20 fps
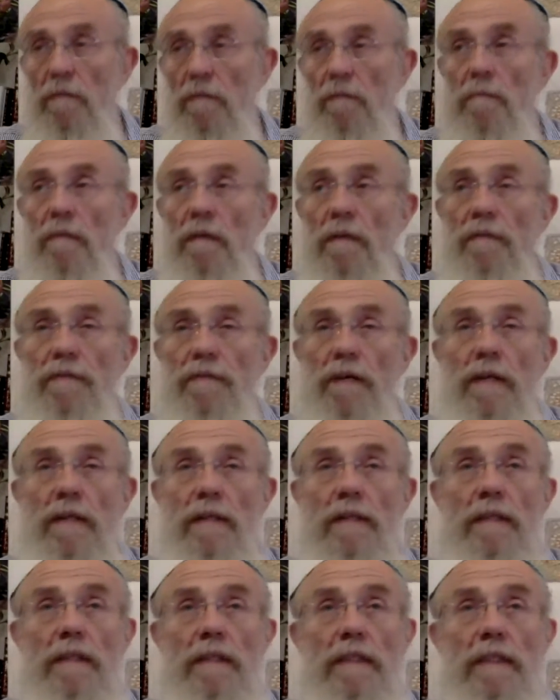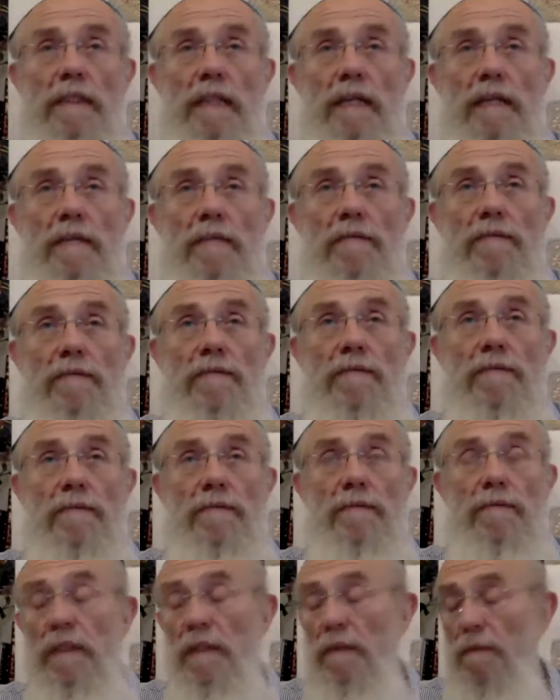My friend Zev,
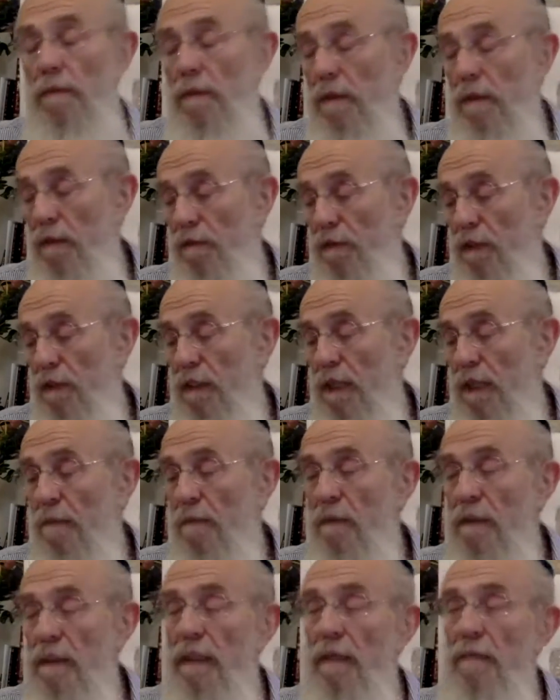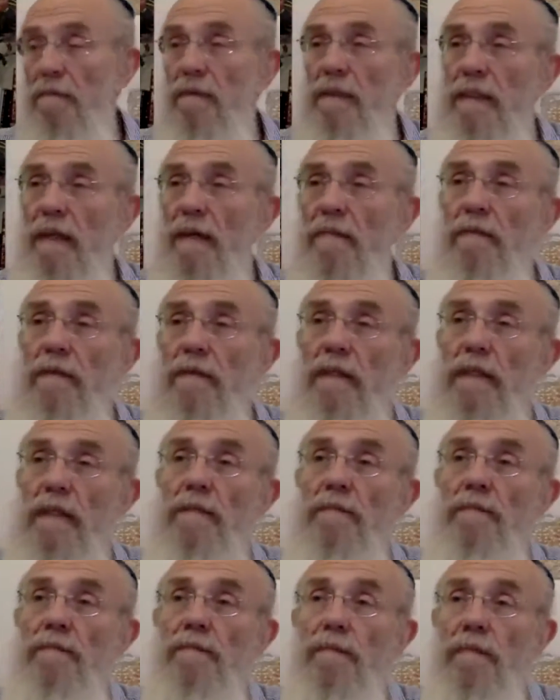when he went the first time to 770,
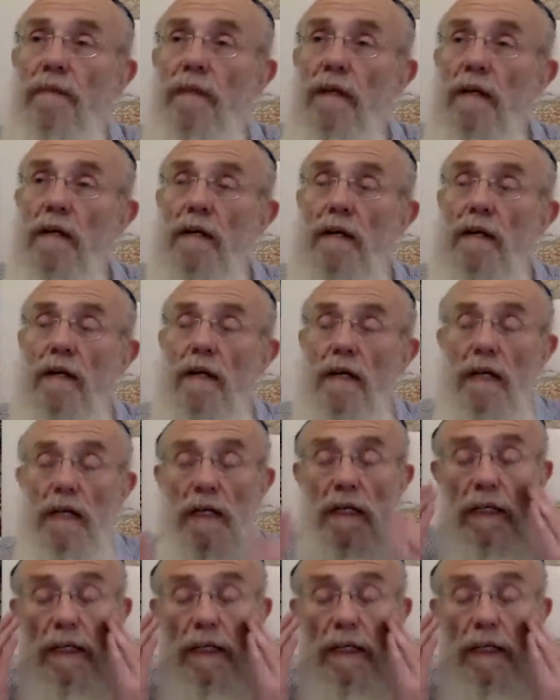he